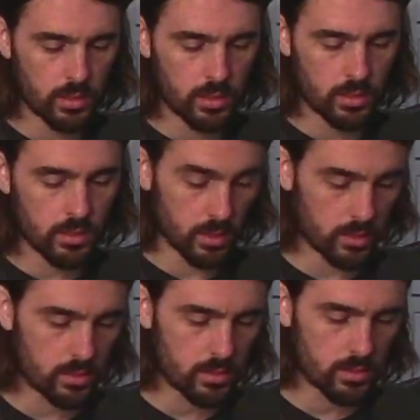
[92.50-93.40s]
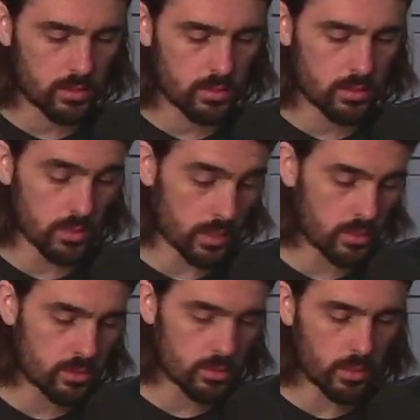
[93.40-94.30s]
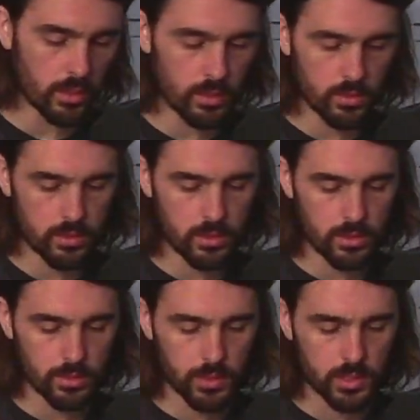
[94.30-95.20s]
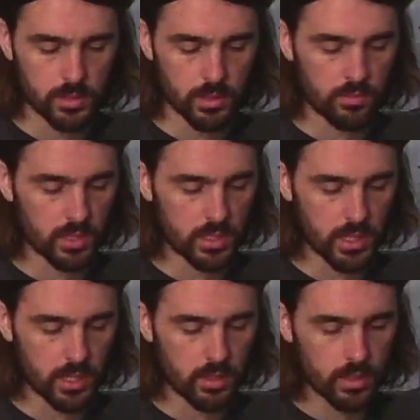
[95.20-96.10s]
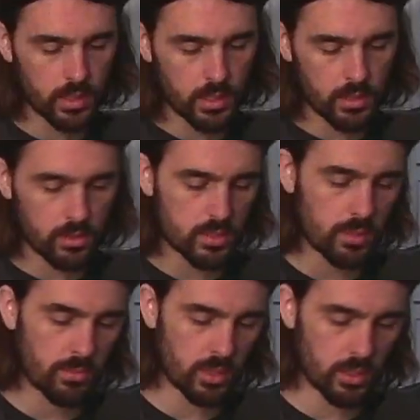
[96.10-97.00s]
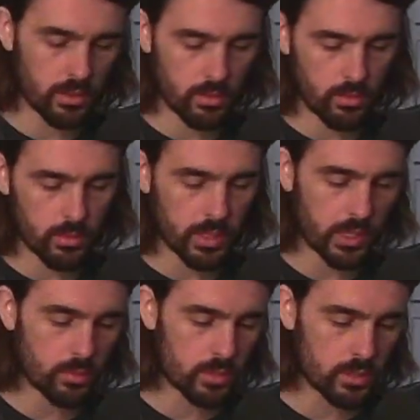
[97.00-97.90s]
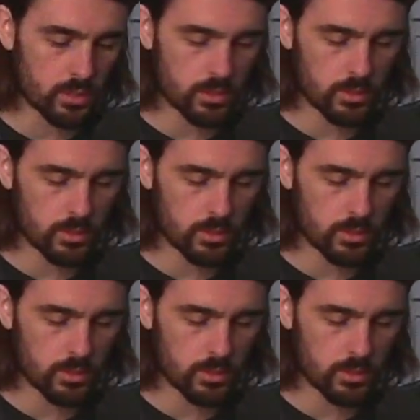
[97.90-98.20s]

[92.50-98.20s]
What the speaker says: Yes, Sudar, said the Swiss, lifting his head. There's something from the Countess.